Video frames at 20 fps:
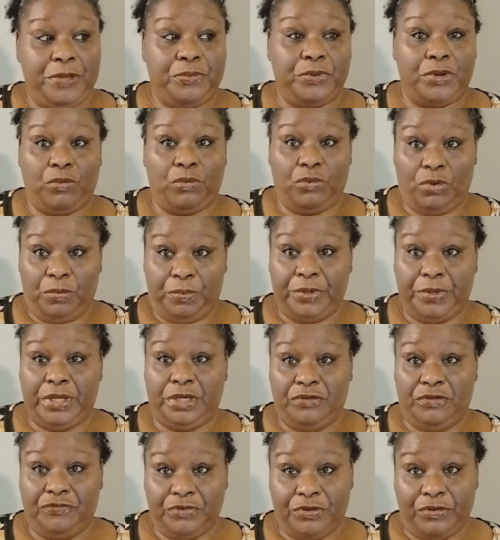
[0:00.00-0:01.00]
people that want to
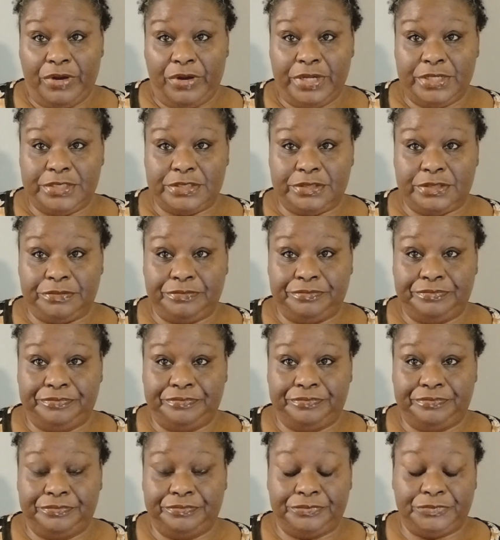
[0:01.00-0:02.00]
play you for crazy,
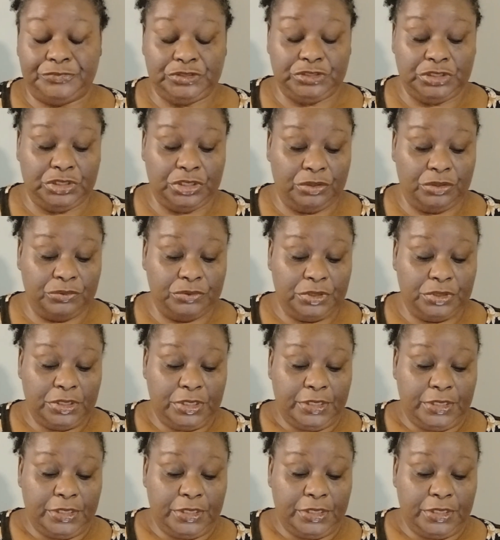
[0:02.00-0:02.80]
you know.